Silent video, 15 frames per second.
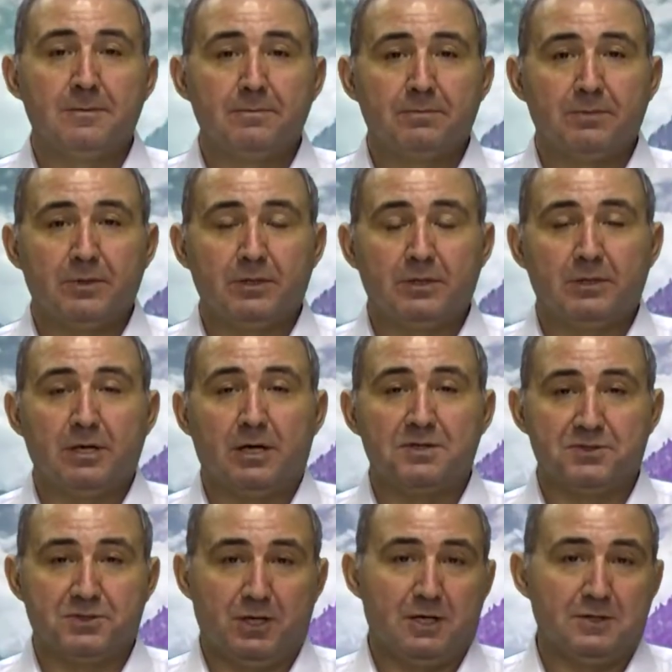
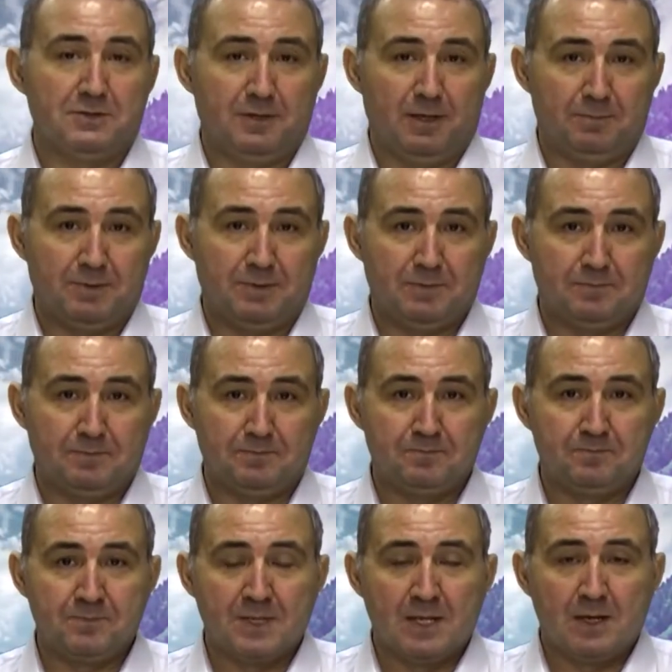Gaziantep.
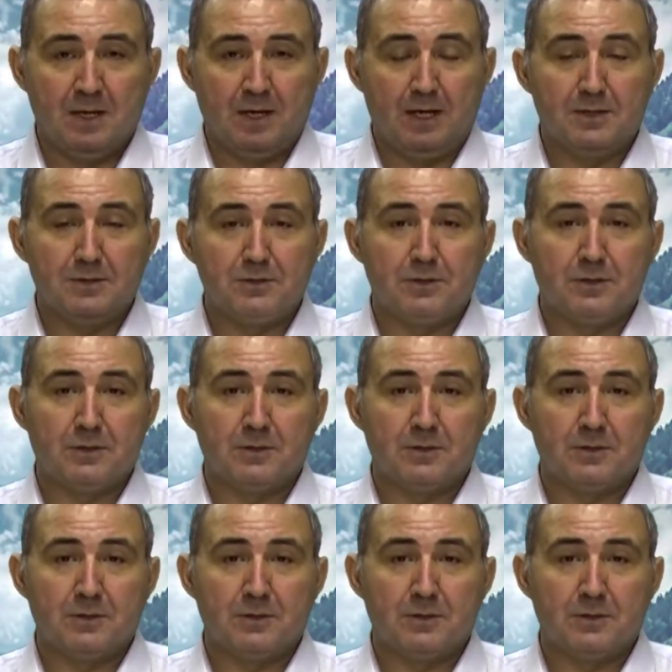And